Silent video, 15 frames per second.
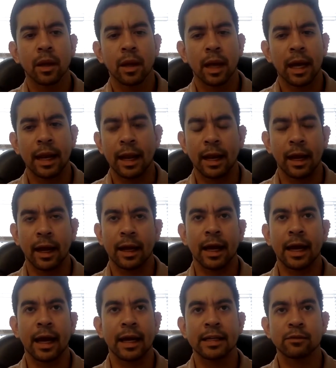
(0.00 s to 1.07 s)
And
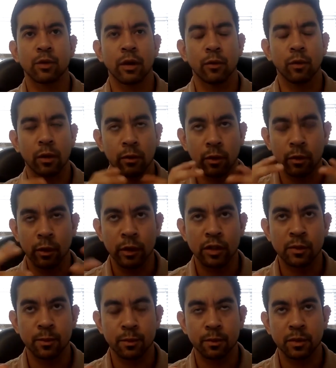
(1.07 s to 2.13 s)
I guess when we
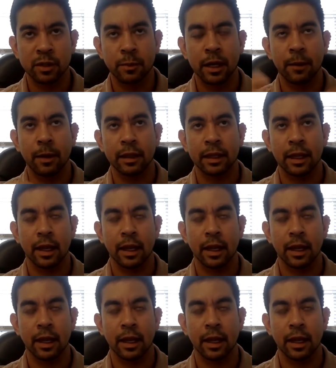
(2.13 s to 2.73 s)
speak about that,